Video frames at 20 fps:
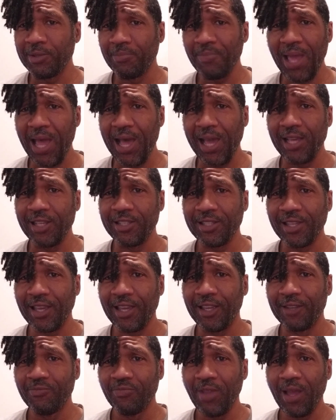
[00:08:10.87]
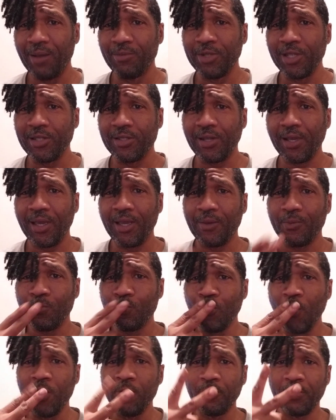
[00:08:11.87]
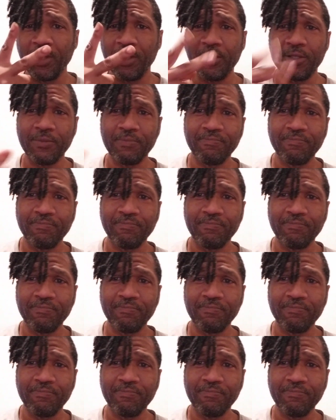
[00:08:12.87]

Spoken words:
I ain't saying, I'm just saying. Peace.